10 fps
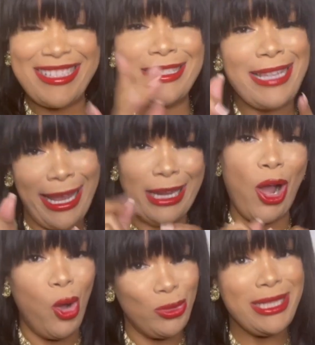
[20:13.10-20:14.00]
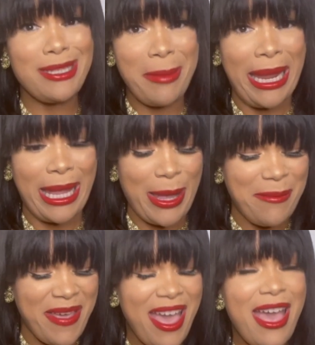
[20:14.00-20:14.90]
Second only to makeup
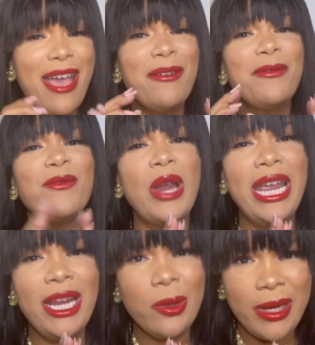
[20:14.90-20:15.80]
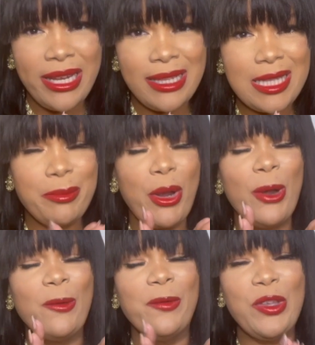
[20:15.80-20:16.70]
fragrance,
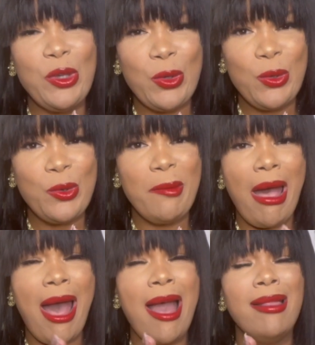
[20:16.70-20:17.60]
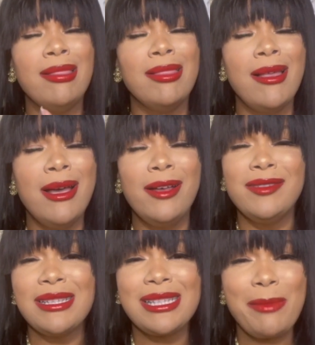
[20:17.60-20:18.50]
perfume. I love
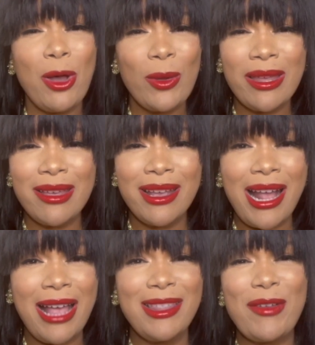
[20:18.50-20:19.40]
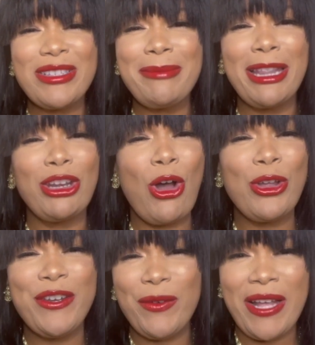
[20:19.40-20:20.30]
to smell good. I love smelling
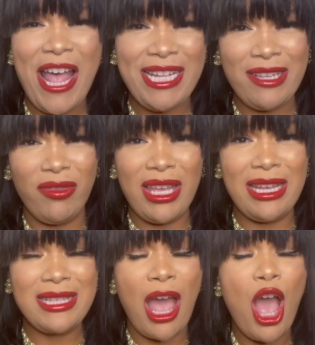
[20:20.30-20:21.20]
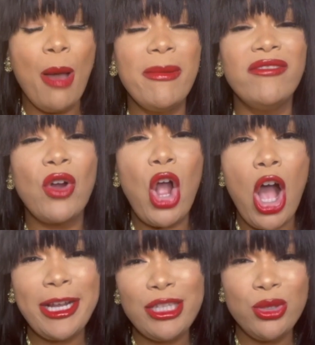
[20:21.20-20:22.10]
all different kinds of things. But for
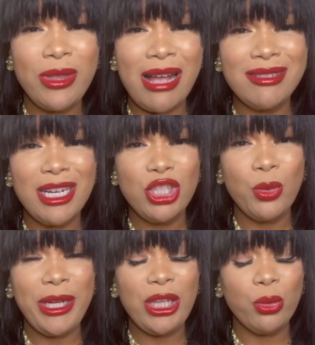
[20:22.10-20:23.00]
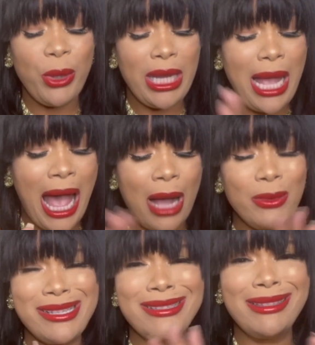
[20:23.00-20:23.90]
August 2023, I
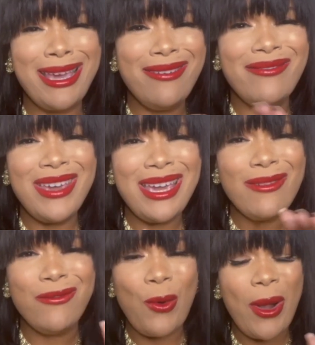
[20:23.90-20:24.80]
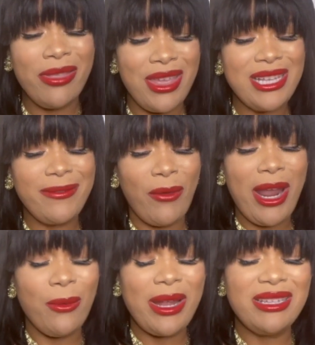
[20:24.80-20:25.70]
was living for this
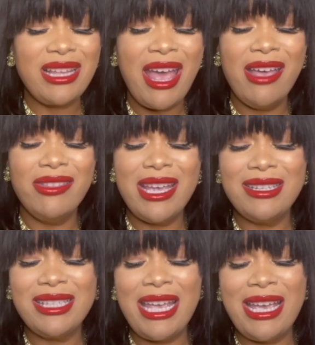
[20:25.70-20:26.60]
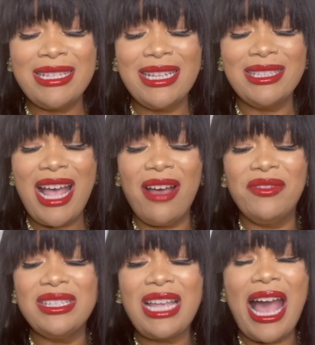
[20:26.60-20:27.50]
fragrance. This is
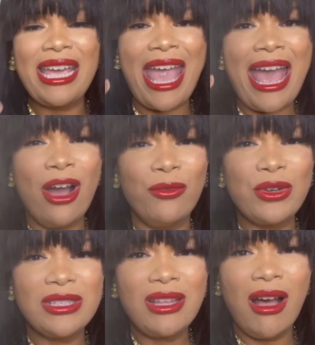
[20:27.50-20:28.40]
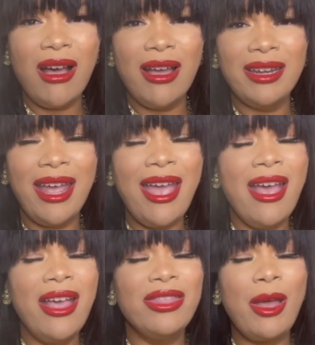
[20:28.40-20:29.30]
Lattafa's Qaed Al
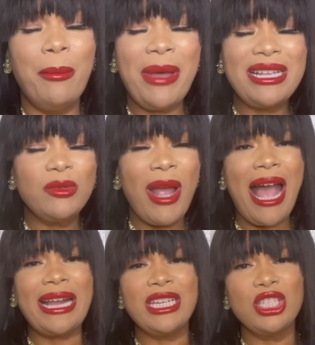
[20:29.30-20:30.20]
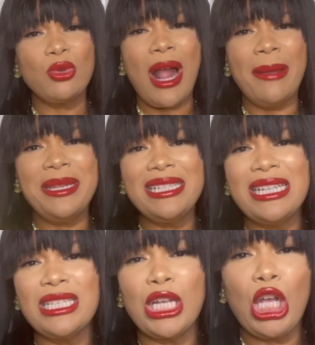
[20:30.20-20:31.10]
The best way I can describe this
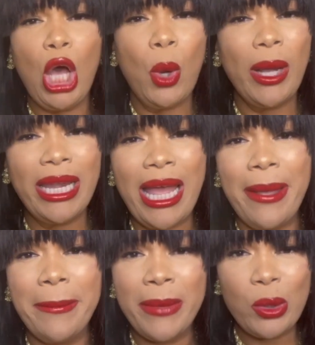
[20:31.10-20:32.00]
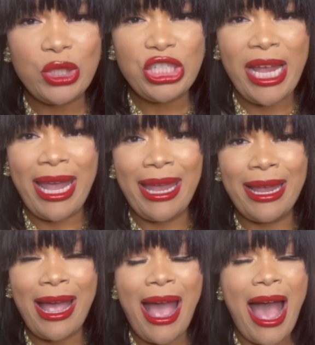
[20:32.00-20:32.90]
is a coconut
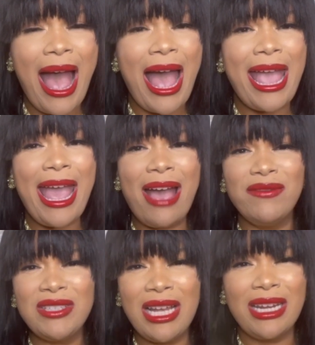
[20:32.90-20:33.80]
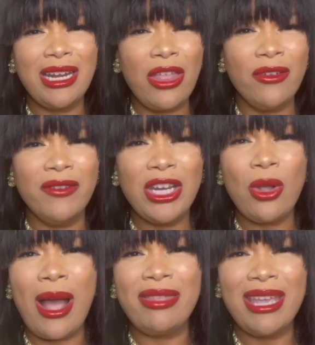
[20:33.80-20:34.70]
milkshake. I have done another
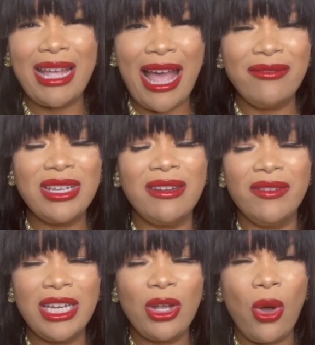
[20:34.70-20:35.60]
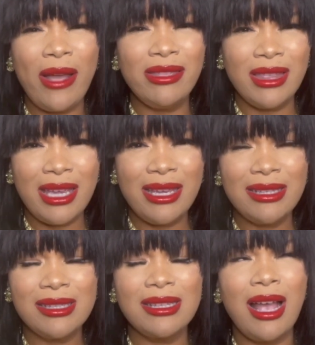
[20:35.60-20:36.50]
video. I think I've done a video on
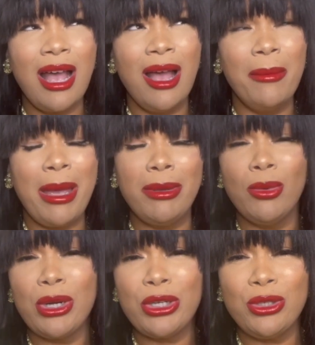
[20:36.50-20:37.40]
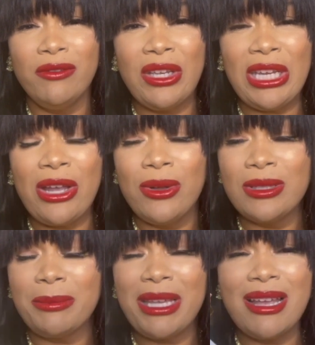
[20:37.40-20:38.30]
this, um, maybe one or two
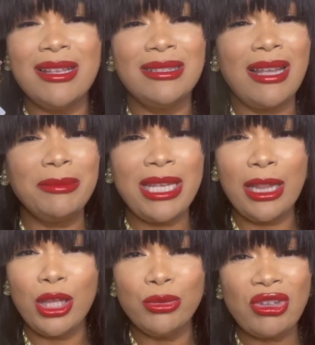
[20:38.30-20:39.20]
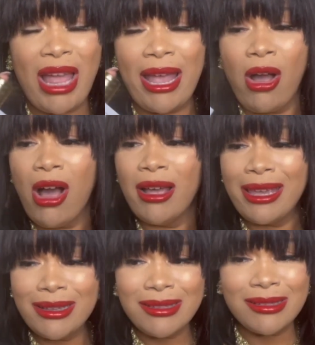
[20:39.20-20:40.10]
videos because I'm telling you July and
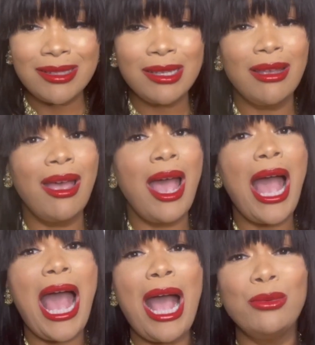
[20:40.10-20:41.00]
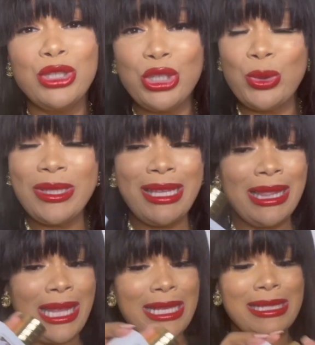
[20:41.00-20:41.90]
August, I was using
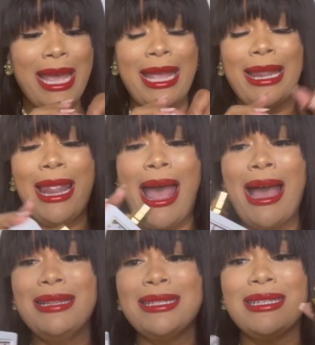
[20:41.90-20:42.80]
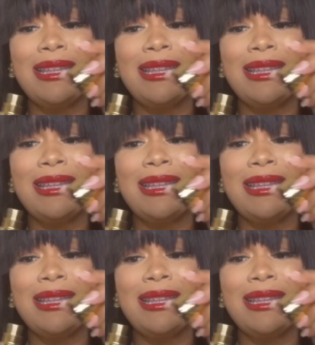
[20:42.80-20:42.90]
this a lot.